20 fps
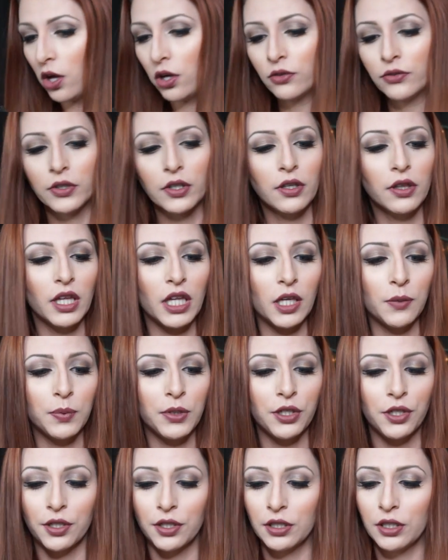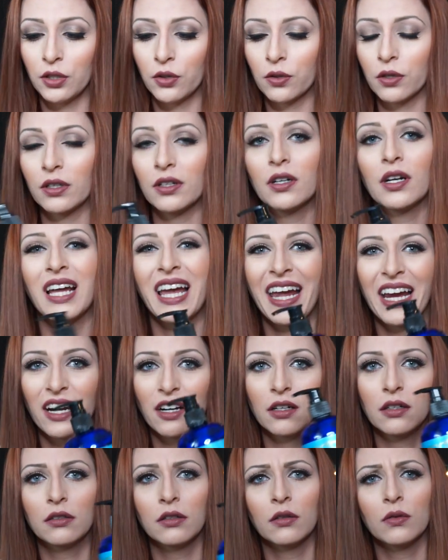over the Pura Dior
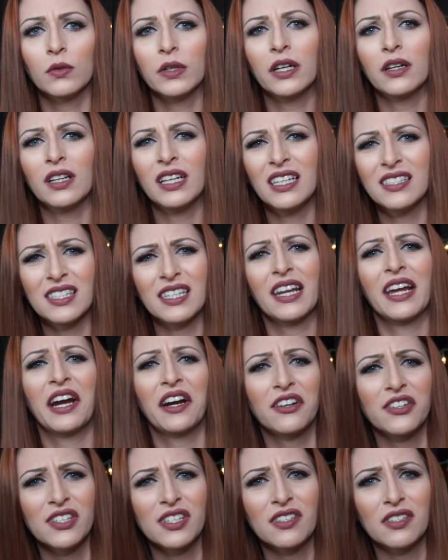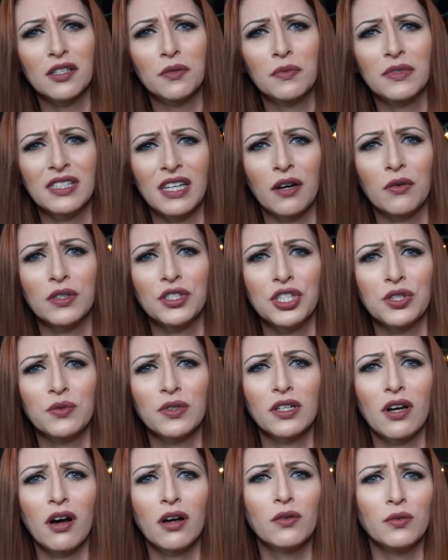hair, well, is it a hair system? Is that what you
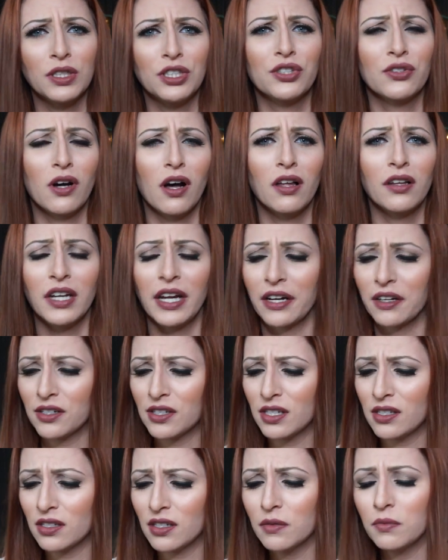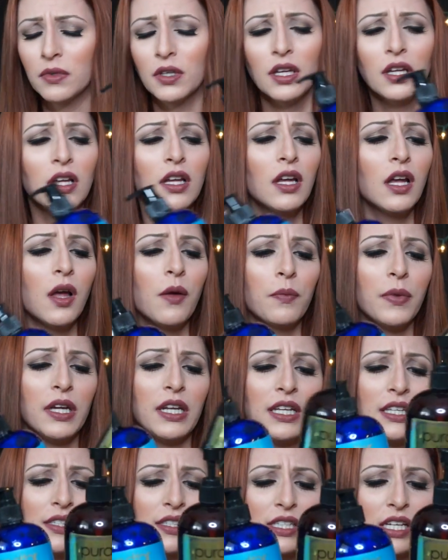would call it? Would you call it a hair system?
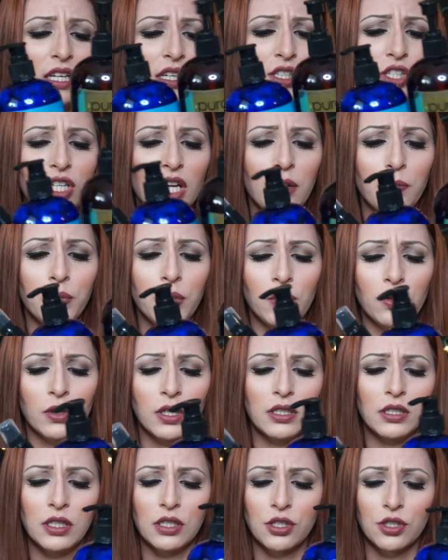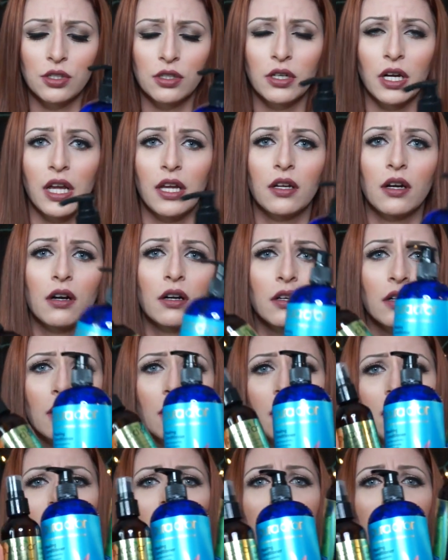But it's the shampoo, conditioner, and argan